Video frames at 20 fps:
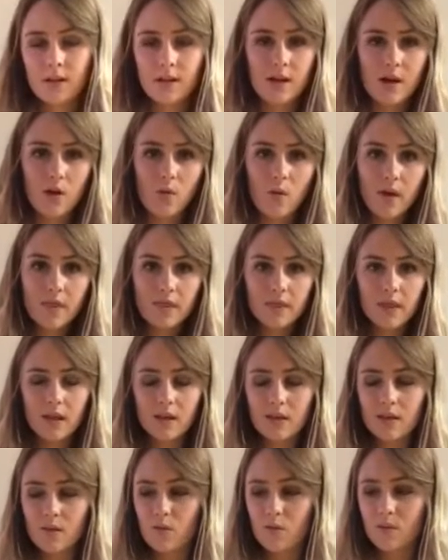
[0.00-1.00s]
Now, one
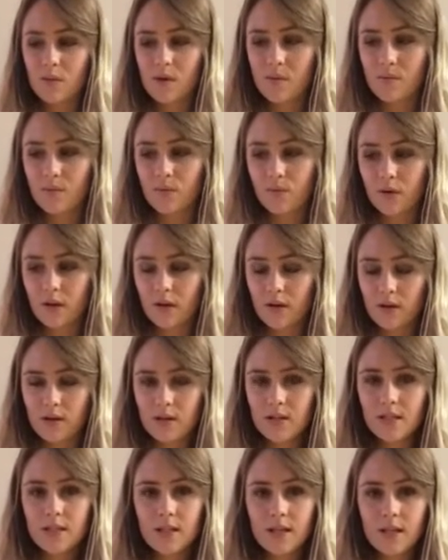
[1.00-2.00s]
thing that will be
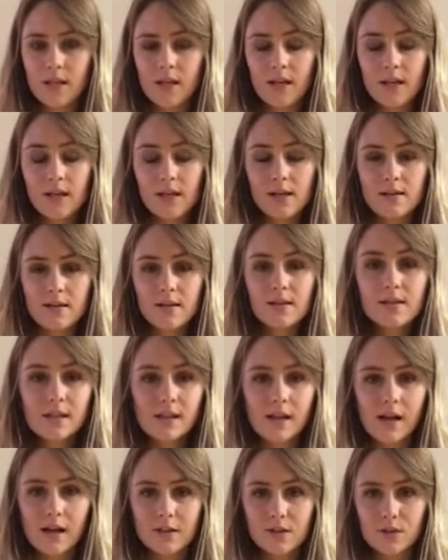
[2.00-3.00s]
important in this
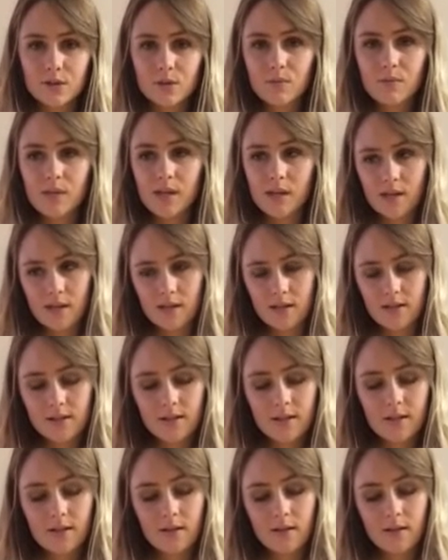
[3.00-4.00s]
classroom, because